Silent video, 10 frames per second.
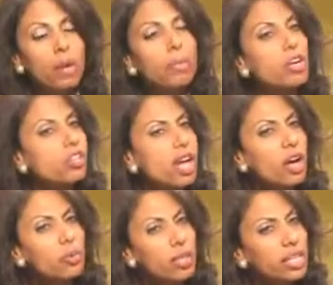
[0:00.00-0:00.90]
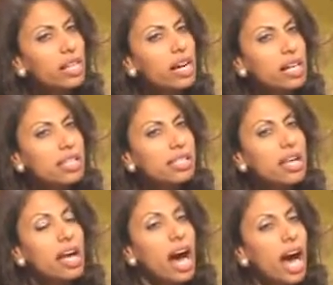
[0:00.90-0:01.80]
because I realized
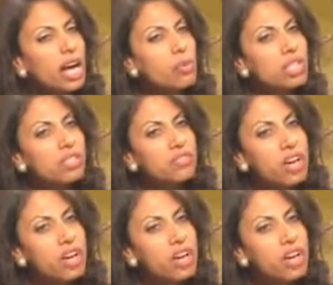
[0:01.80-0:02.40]
I was